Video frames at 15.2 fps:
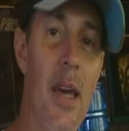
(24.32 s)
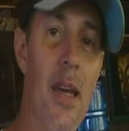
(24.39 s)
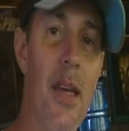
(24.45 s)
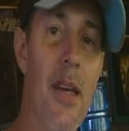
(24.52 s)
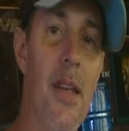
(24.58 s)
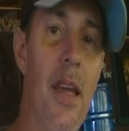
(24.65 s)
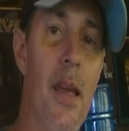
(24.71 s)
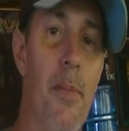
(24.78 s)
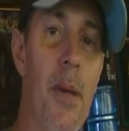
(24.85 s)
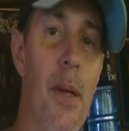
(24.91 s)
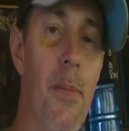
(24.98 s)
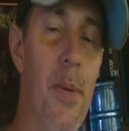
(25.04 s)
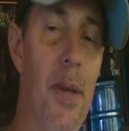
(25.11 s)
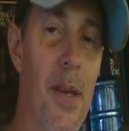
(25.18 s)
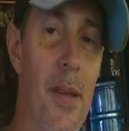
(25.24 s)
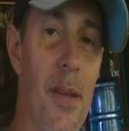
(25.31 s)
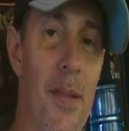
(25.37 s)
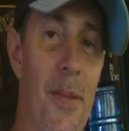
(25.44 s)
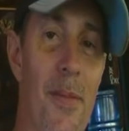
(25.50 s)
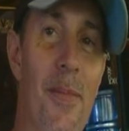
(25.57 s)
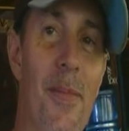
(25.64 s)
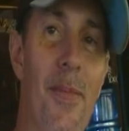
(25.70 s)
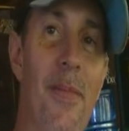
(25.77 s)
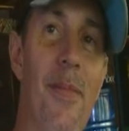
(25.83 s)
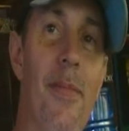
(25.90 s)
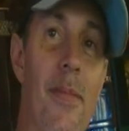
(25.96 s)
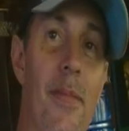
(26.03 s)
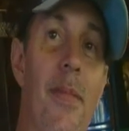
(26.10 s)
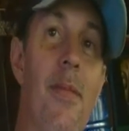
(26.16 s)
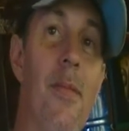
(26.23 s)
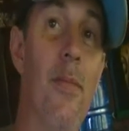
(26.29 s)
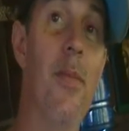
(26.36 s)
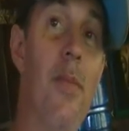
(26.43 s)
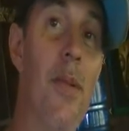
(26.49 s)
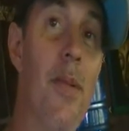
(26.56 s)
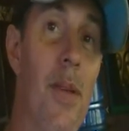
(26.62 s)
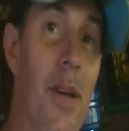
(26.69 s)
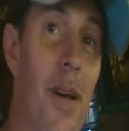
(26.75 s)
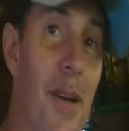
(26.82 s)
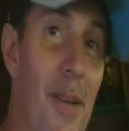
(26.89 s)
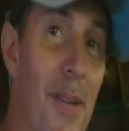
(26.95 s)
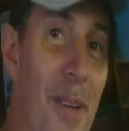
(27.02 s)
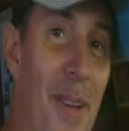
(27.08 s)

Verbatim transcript: K N A P P. Oh, that's very German. Yeah.